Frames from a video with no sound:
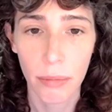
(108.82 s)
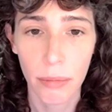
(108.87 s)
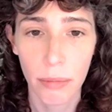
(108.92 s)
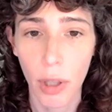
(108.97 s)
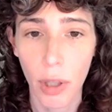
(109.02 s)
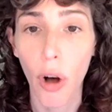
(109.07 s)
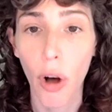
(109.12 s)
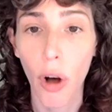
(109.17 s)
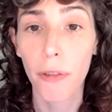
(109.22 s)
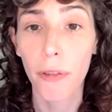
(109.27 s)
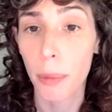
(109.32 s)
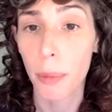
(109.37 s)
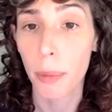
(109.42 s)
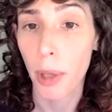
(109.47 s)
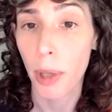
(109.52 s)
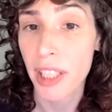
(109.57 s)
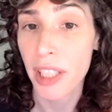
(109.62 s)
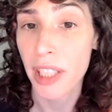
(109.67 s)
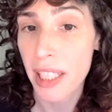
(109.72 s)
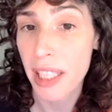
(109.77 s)
call for
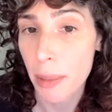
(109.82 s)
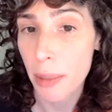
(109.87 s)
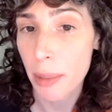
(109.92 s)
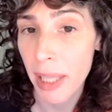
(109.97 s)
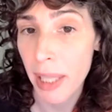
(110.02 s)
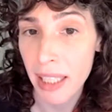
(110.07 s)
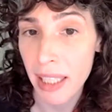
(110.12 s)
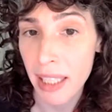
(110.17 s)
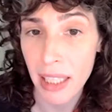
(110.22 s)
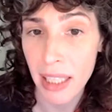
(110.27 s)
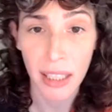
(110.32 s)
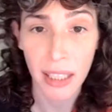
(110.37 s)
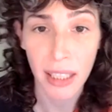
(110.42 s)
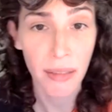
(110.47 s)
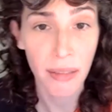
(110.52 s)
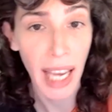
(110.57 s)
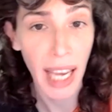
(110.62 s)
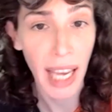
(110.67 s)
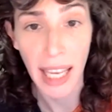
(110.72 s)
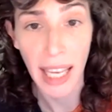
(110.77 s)
participant
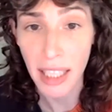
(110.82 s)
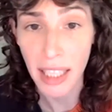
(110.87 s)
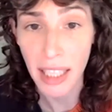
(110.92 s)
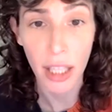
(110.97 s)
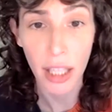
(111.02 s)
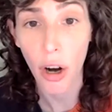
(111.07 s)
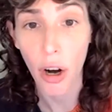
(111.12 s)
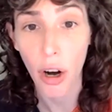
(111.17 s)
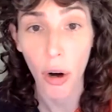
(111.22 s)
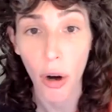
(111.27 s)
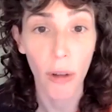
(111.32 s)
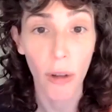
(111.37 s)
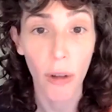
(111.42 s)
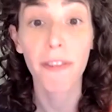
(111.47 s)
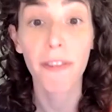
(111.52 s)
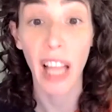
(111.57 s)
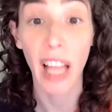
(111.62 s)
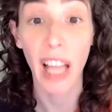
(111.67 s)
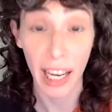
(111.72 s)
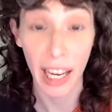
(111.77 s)
casting call
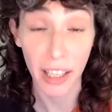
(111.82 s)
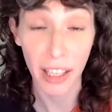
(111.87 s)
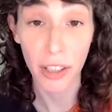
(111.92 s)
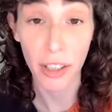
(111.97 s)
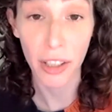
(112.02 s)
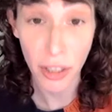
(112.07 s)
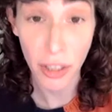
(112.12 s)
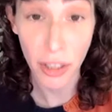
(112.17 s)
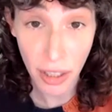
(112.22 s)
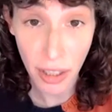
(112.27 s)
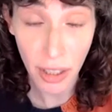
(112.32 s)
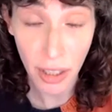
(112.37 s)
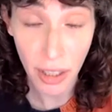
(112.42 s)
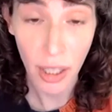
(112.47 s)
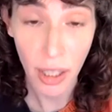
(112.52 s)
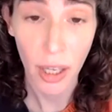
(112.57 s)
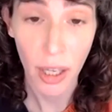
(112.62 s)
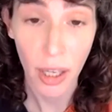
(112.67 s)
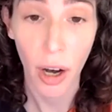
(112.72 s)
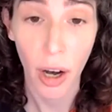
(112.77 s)
flyers
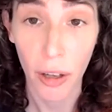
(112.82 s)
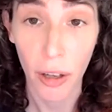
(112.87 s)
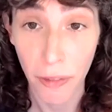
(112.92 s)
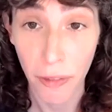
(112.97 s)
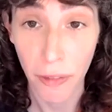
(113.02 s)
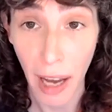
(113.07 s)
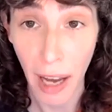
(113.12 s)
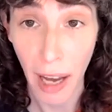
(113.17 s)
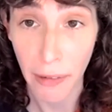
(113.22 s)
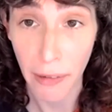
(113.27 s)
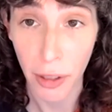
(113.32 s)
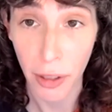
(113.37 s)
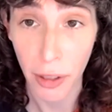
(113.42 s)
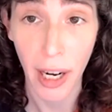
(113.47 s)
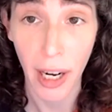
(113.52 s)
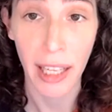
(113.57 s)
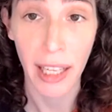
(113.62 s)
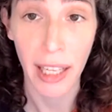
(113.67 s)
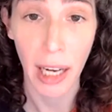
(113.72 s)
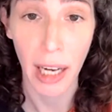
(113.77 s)
on
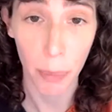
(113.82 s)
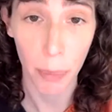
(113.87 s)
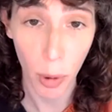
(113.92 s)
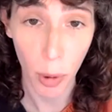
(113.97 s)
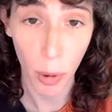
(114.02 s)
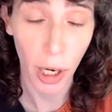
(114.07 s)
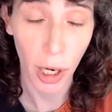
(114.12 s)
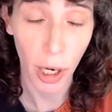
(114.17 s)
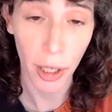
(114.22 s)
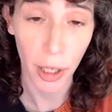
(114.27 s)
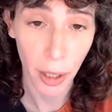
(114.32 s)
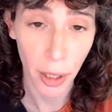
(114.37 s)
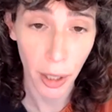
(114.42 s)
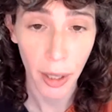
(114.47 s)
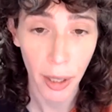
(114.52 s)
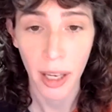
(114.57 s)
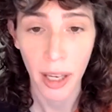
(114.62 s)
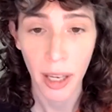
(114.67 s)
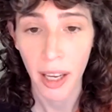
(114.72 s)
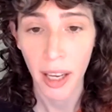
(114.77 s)
Fiverr and Upwork.
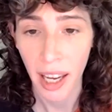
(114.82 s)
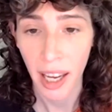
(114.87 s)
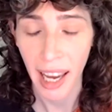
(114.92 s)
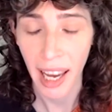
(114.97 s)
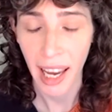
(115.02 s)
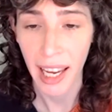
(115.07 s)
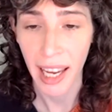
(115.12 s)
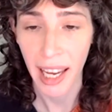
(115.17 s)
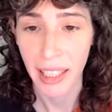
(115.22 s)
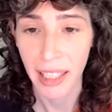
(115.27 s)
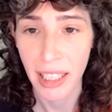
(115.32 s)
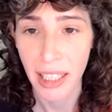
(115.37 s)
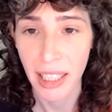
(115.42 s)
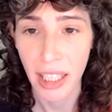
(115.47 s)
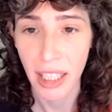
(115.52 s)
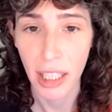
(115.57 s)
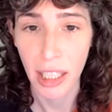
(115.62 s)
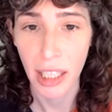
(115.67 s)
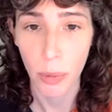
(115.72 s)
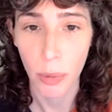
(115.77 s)
And
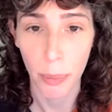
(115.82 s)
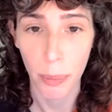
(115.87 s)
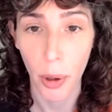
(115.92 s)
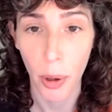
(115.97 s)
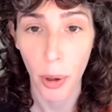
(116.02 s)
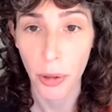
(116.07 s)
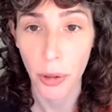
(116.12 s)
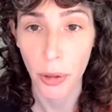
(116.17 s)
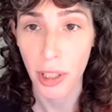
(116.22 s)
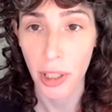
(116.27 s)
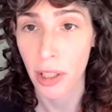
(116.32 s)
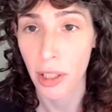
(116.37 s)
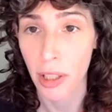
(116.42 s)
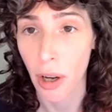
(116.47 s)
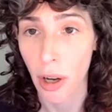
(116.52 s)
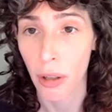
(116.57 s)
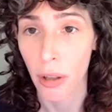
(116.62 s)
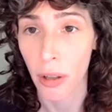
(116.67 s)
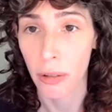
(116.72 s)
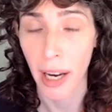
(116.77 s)
these were posted
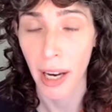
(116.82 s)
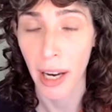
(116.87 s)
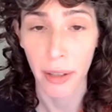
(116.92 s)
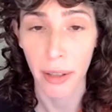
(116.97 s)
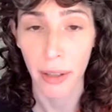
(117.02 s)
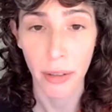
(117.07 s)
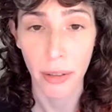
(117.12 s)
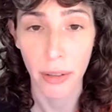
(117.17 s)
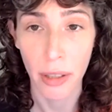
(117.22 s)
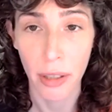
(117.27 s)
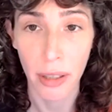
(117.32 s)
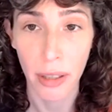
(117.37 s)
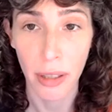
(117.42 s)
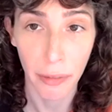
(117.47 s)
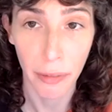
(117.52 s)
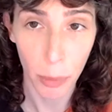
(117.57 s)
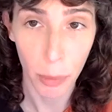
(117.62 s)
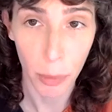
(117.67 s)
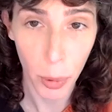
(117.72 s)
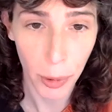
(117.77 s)
all around
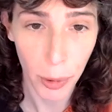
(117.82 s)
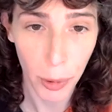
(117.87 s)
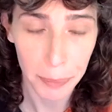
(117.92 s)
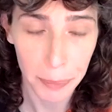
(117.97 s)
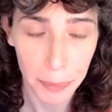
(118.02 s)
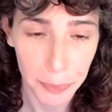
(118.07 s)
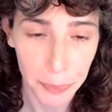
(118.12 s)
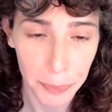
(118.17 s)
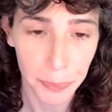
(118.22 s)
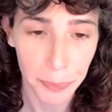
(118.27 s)
Liverpool.